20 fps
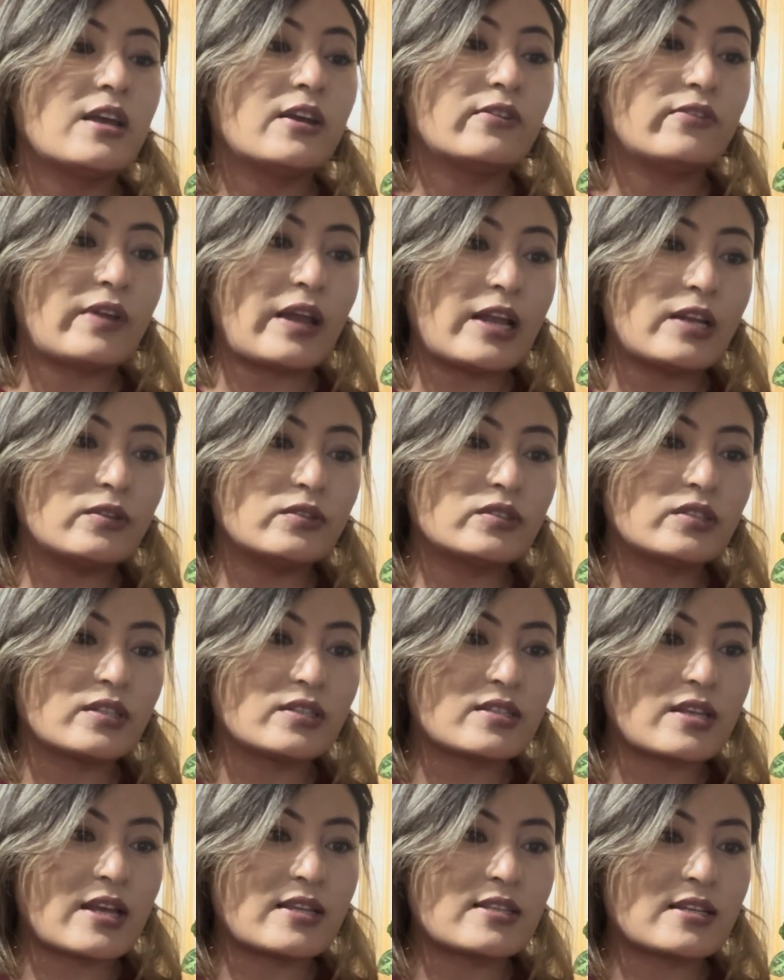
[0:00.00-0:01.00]
values
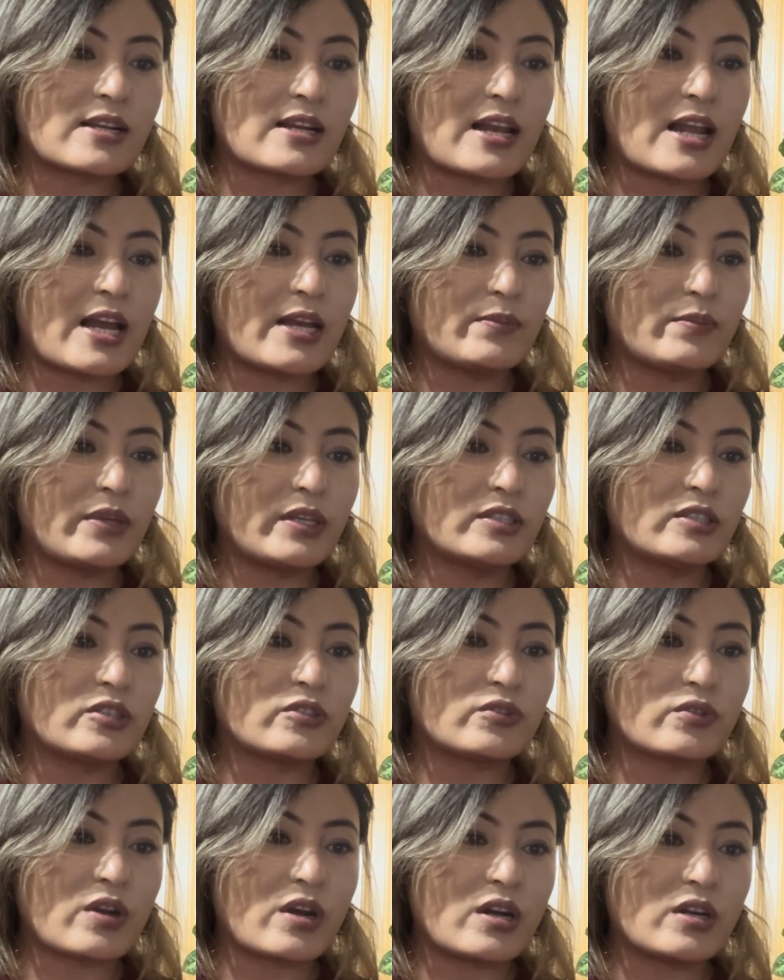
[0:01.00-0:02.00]
such as climbing the
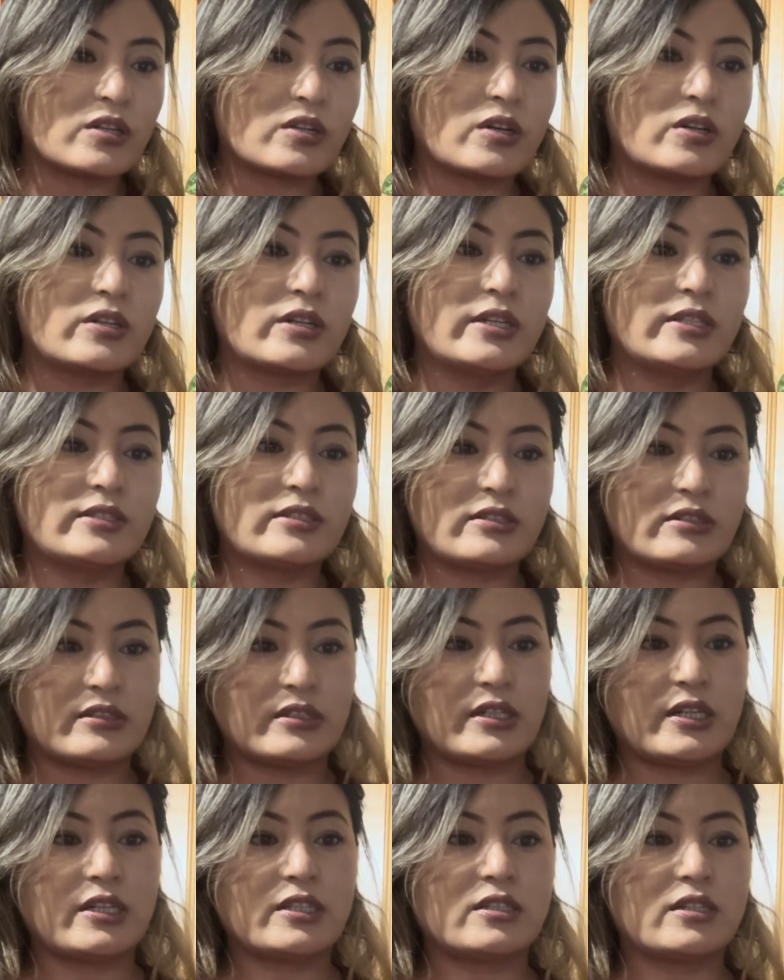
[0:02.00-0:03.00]
rock or
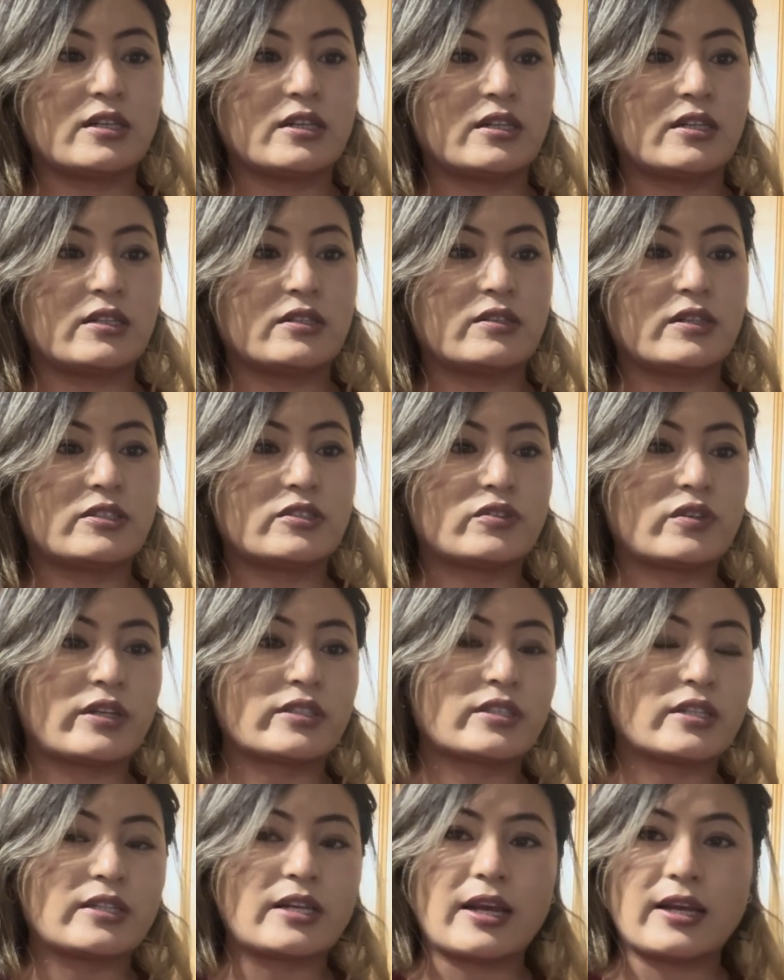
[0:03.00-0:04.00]
entering
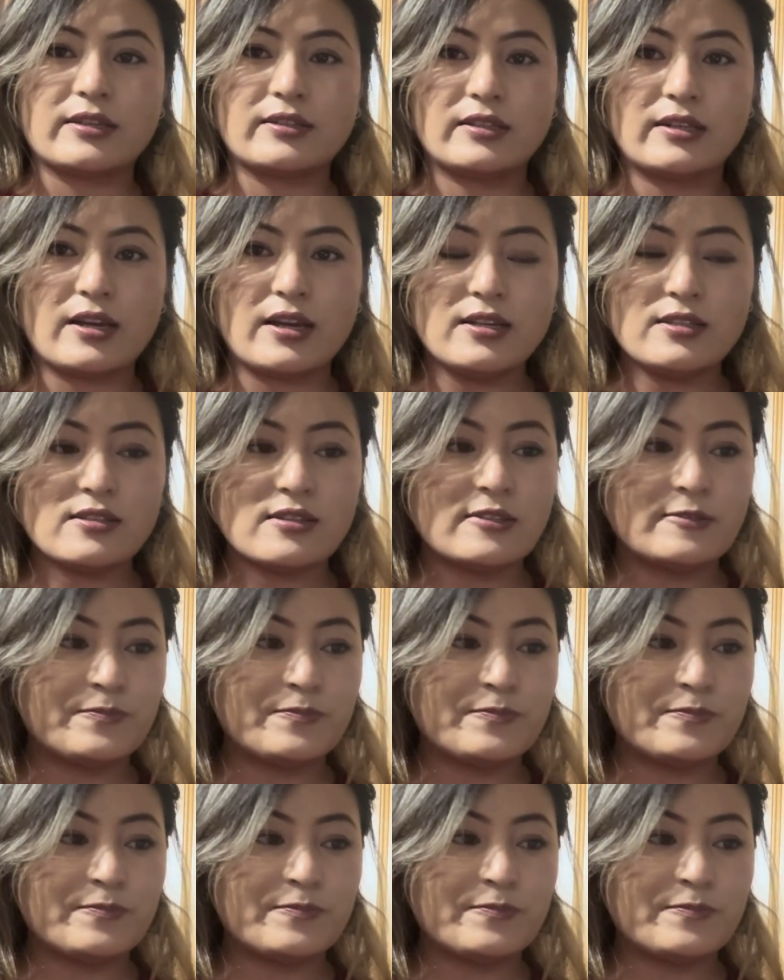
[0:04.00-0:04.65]
restricted areas.